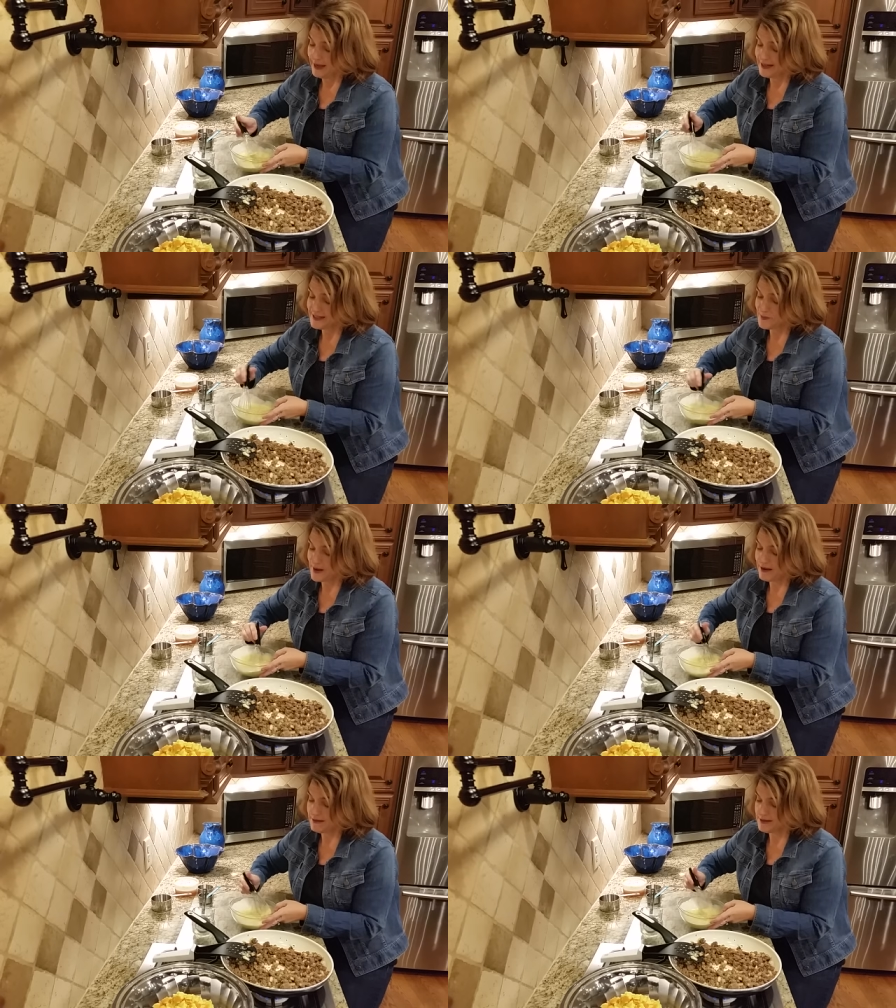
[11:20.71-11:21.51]
And it's
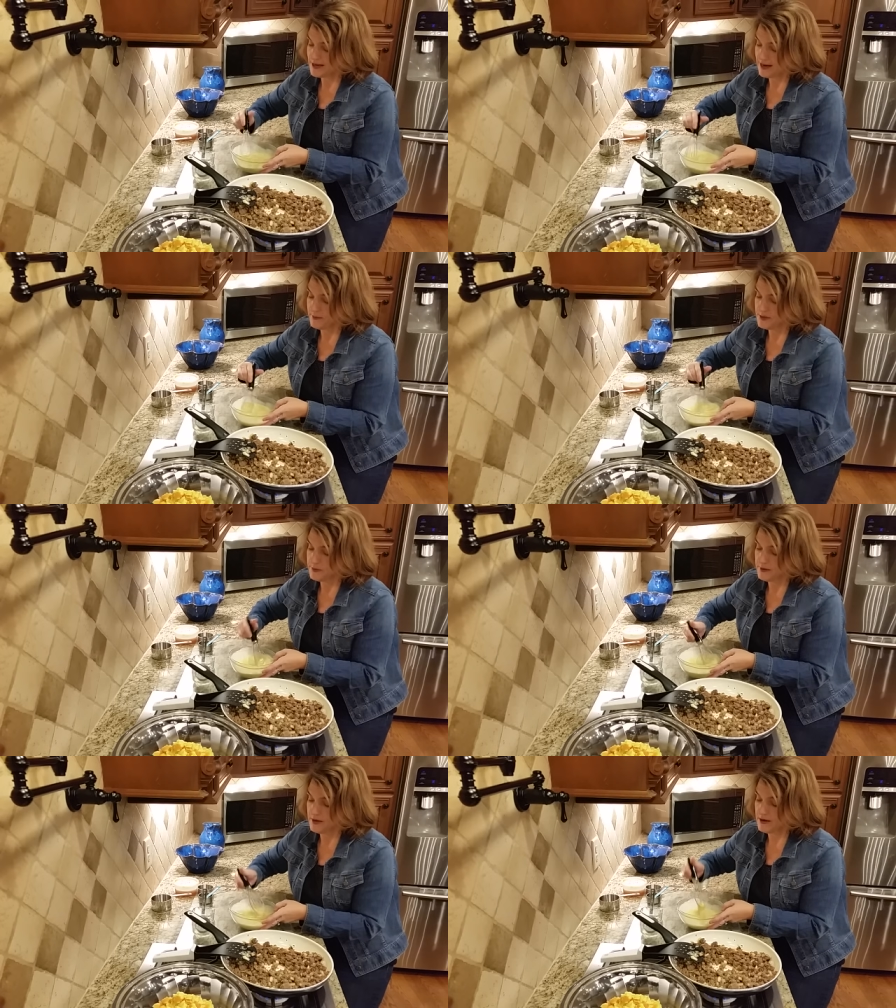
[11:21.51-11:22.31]
about time
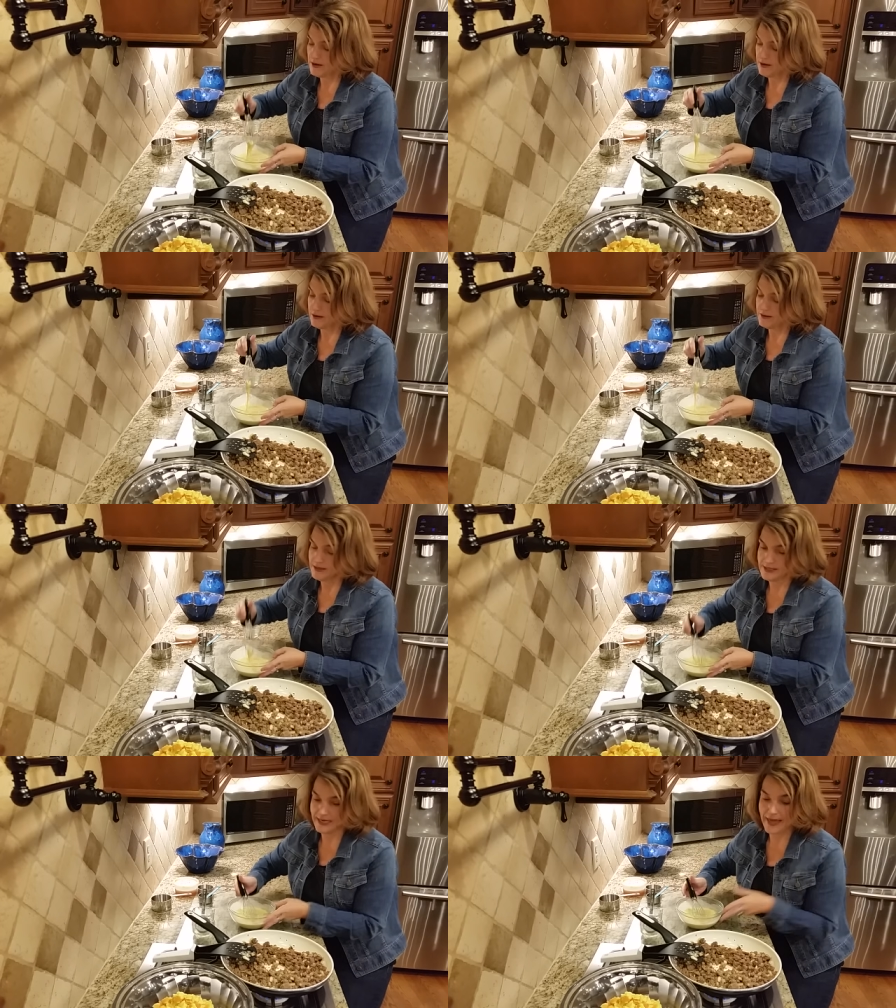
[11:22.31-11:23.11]
to put it all
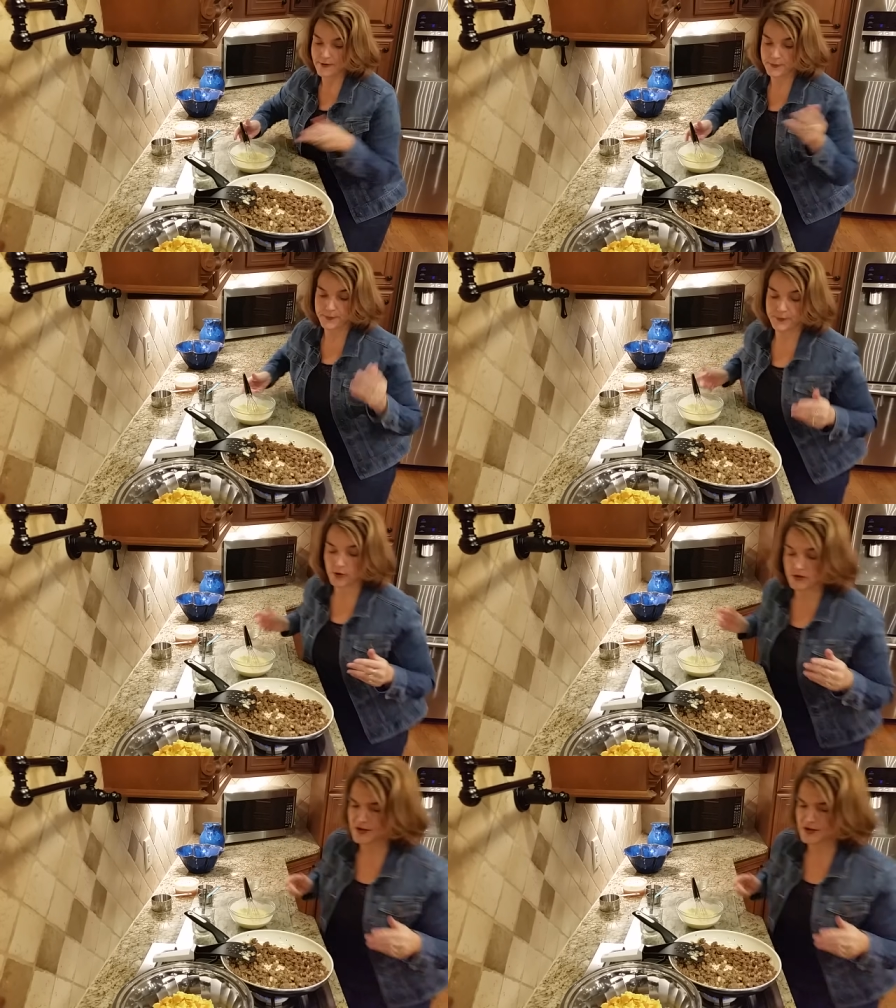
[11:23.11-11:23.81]
together, or